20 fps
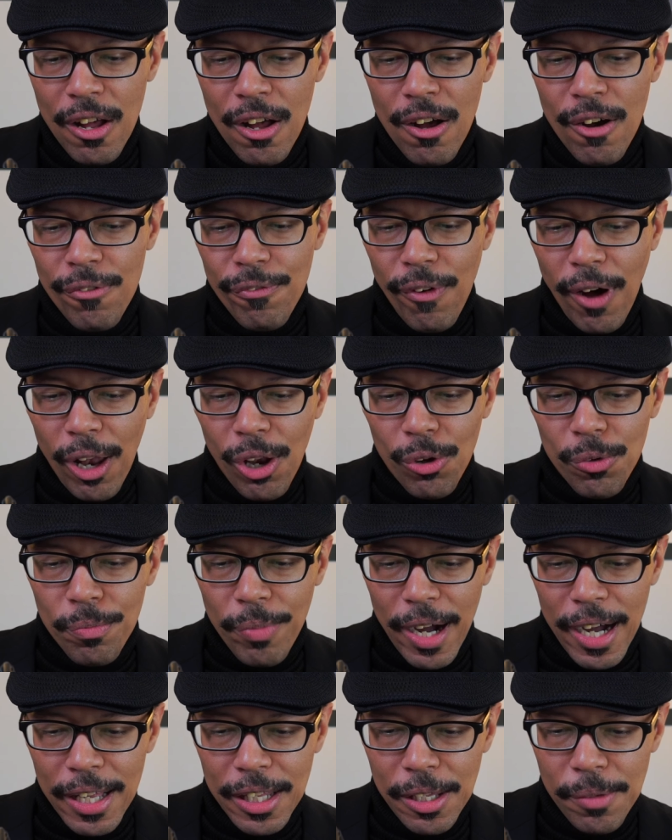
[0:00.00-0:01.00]
followed
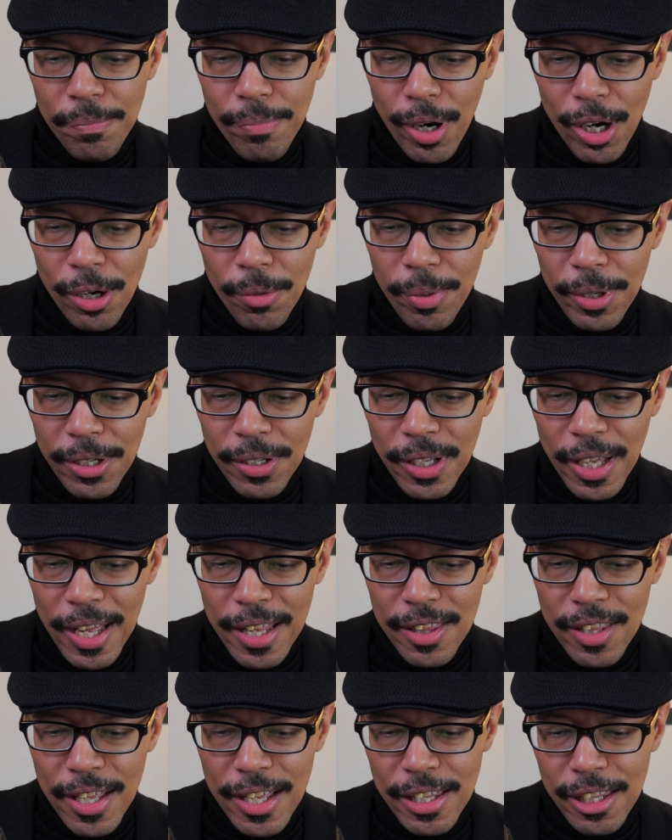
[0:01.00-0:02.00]
by the bourbon
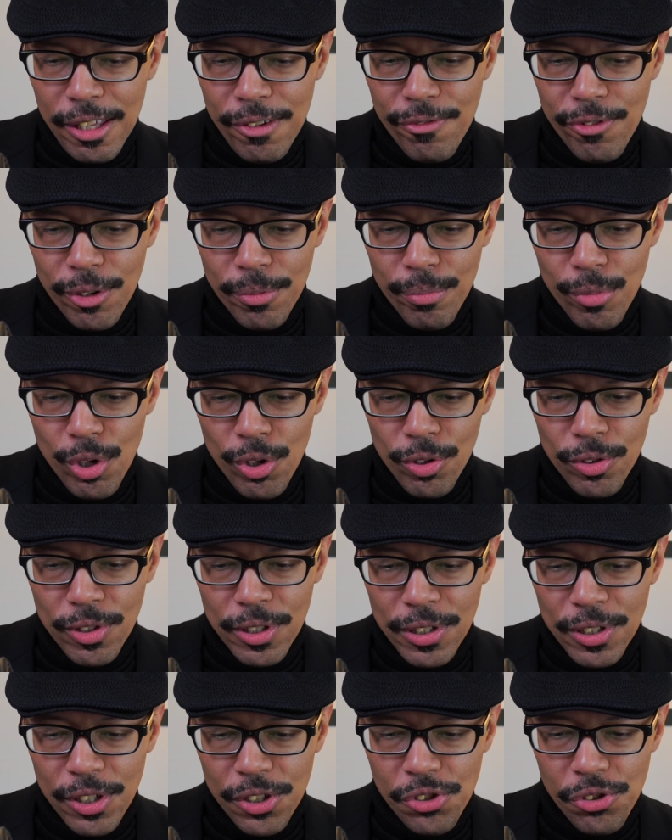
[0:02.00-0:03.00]
and then the vermouth.
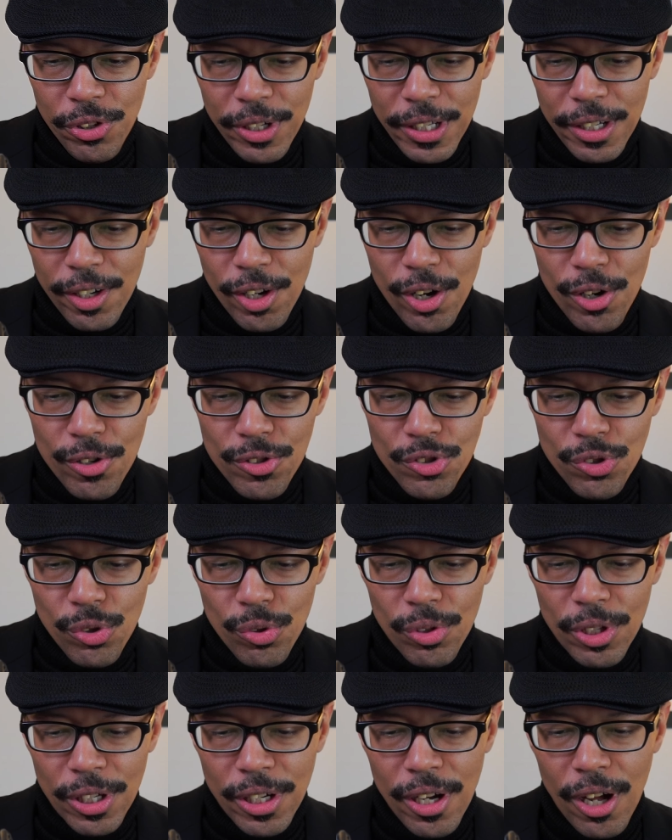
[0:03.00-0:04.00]
The drink goes
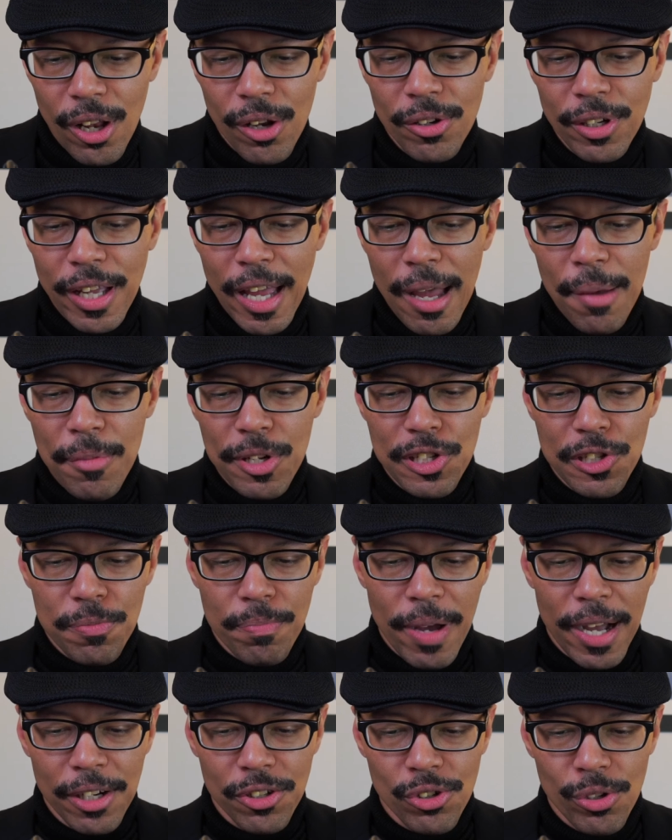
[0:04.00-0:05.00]
through the color gamut
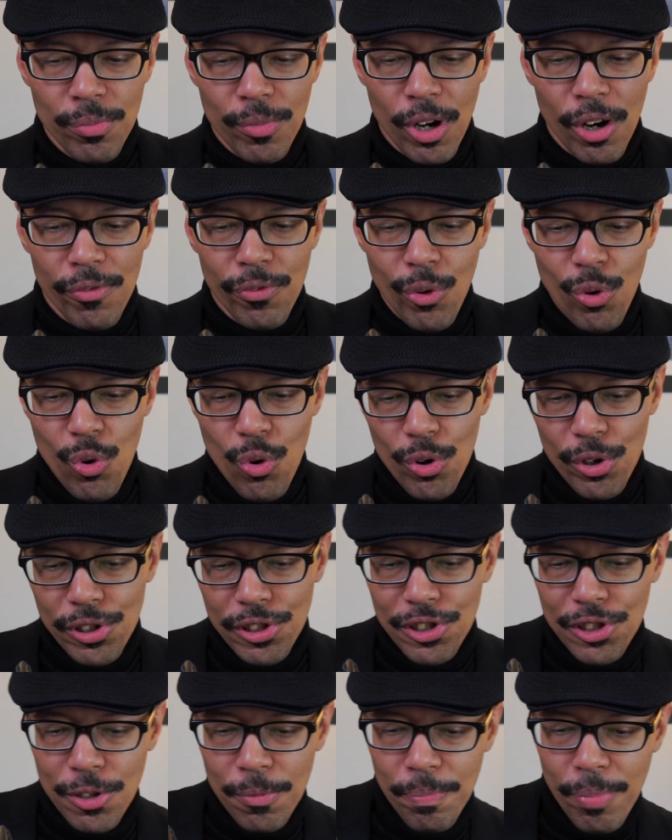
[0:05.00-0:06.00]
spectrum of
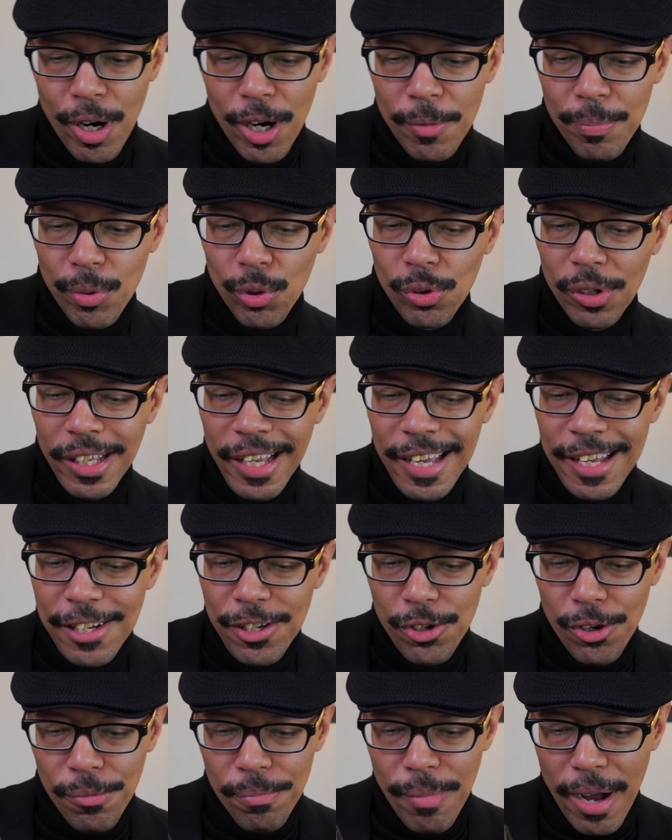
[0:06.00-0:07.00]
orange to purple
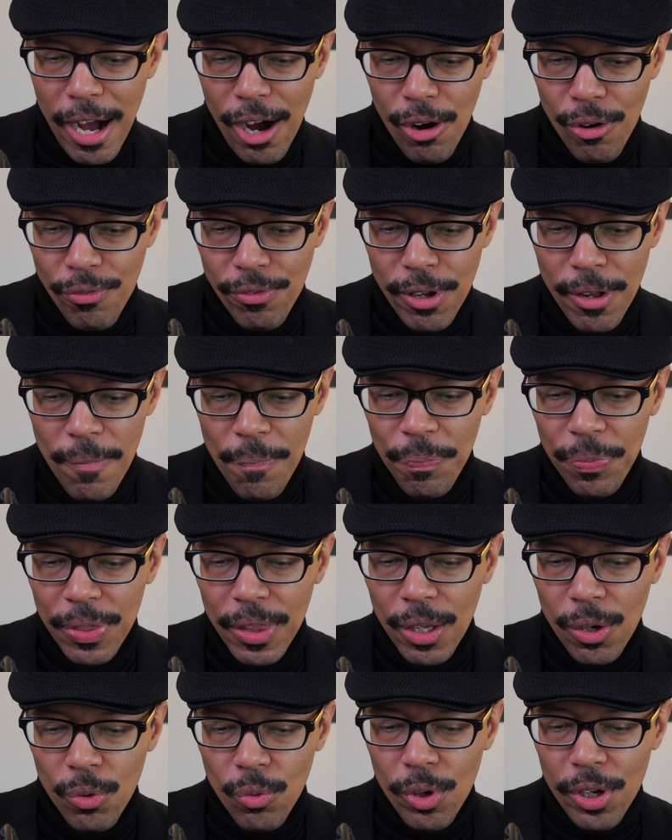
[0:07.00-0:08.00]
in your mouth
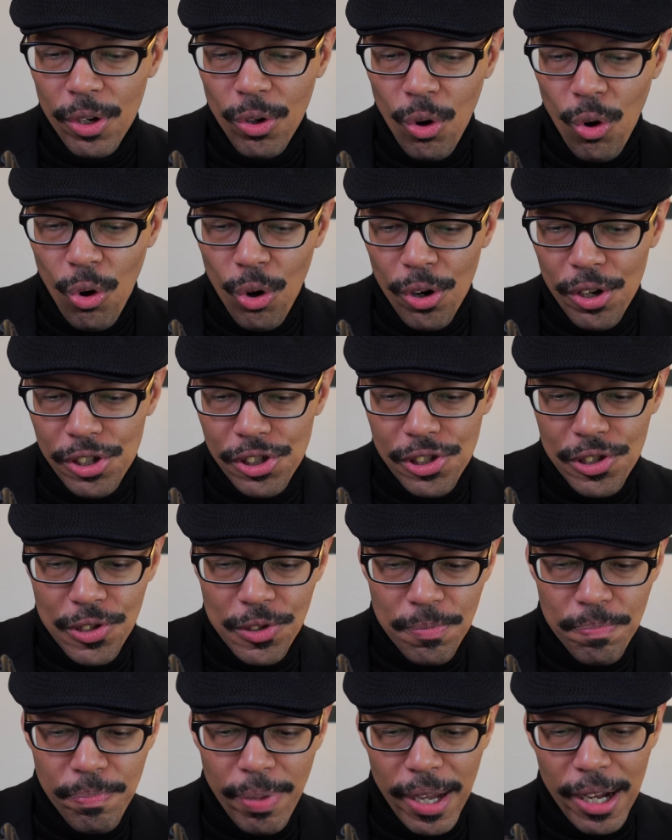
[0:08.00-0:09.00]
with
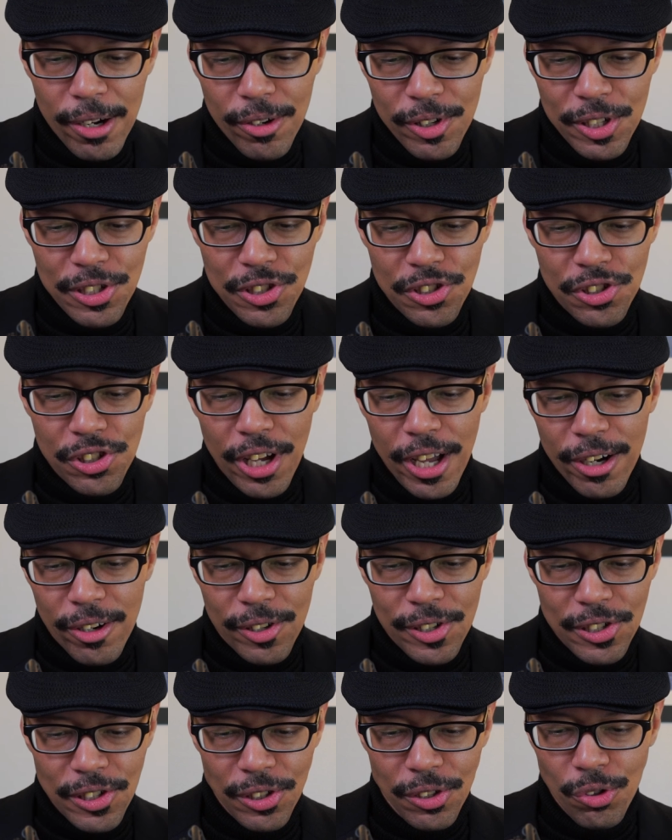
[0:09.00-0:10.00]
oranges, berries,
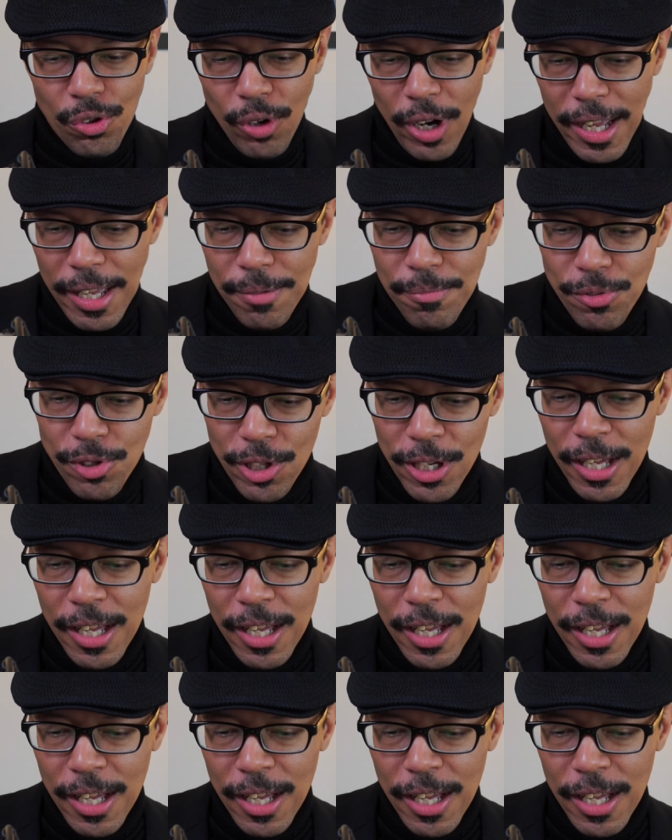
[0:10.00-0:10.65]
cherries, and grapes.